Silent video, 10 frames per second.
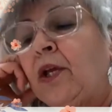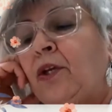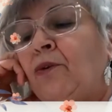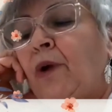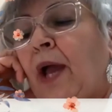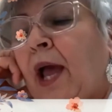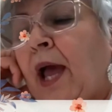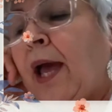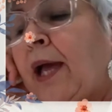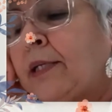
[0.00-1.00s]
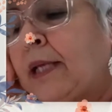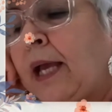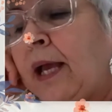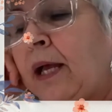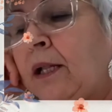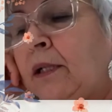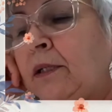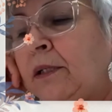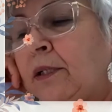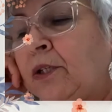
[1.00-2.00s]
You exhale
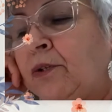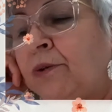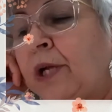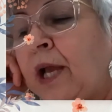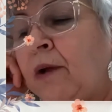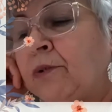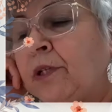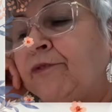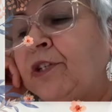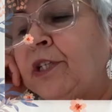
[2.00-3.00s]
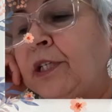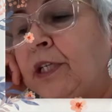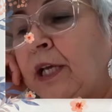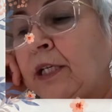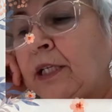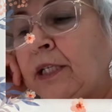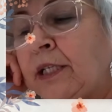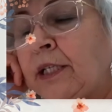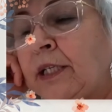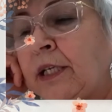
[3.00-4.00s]
to a count of
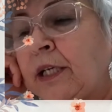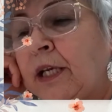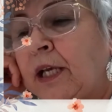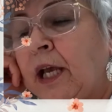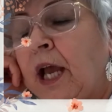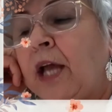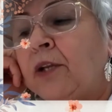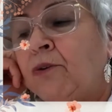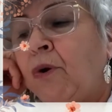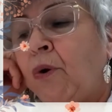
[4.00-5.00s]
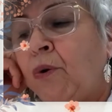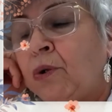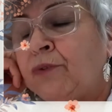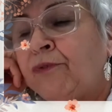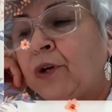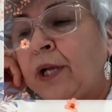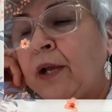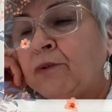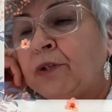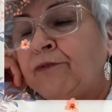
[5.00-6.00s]
6. And you hold for a
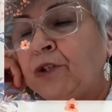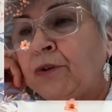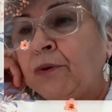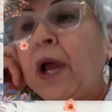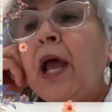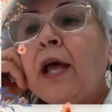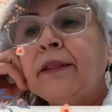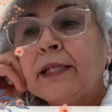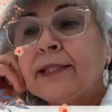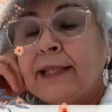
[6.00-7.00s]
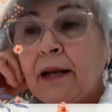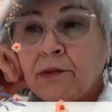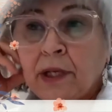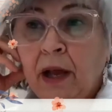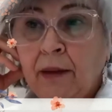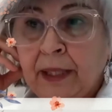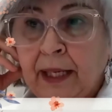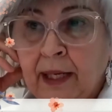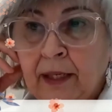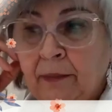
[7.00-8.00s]
count of 2. That sounds
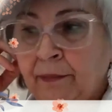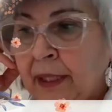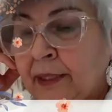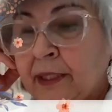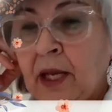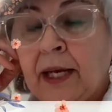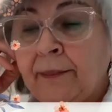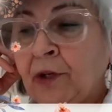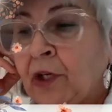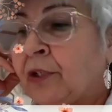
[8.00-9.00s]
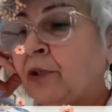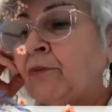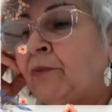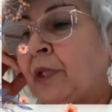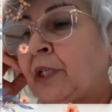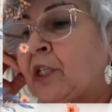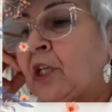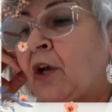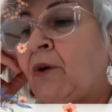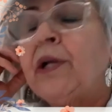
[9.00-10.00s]
complicated, but it's not. I'm going to do it really
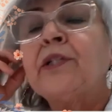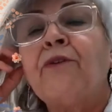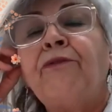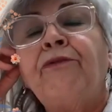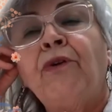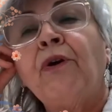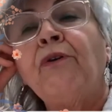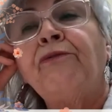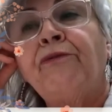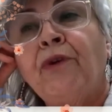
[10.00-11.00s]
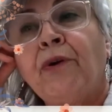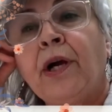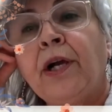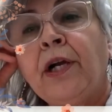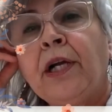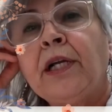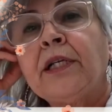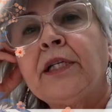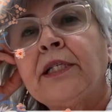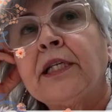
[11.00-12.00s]
slow. It's a
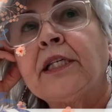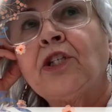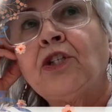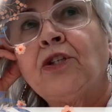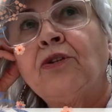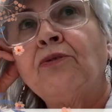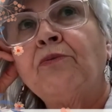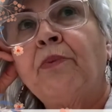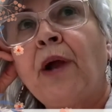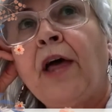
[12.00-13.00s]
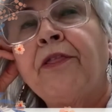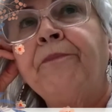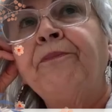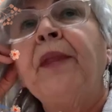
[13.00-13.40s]
4-4-6-2 breath.